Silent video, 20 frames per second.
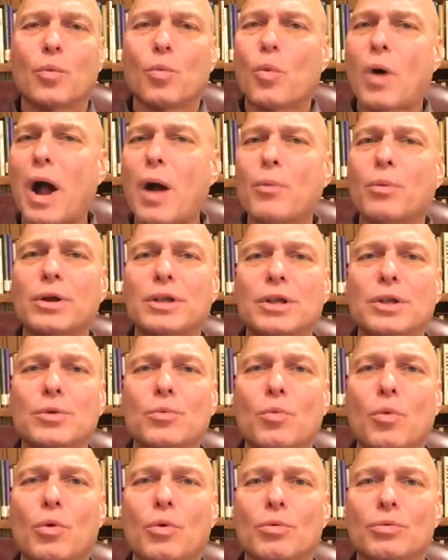Why wouldn't
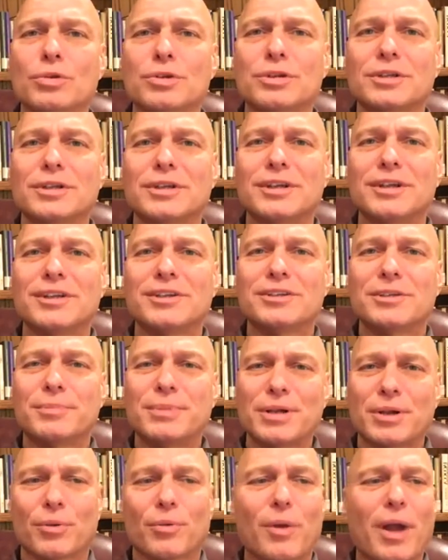you want to
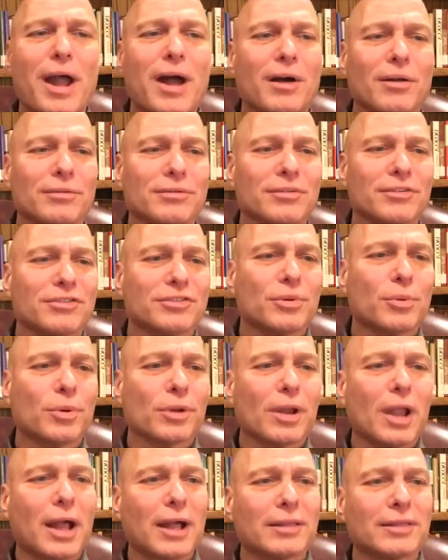be around
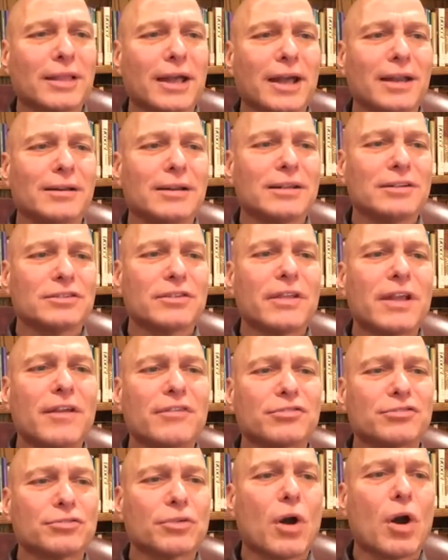someone like that? So they
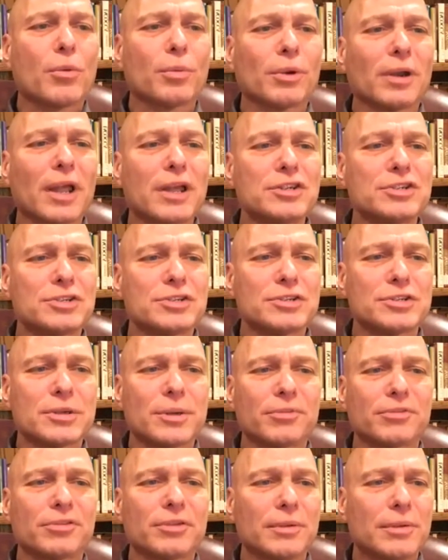have strong
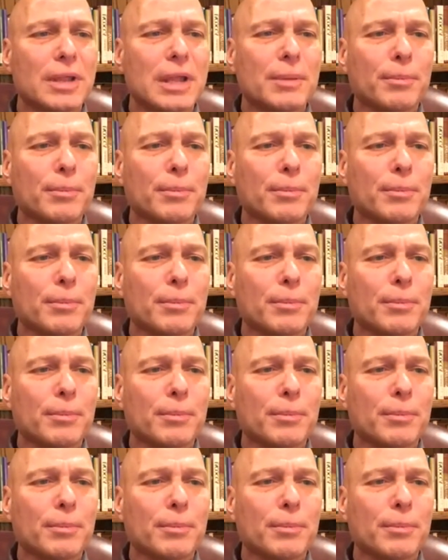relationships.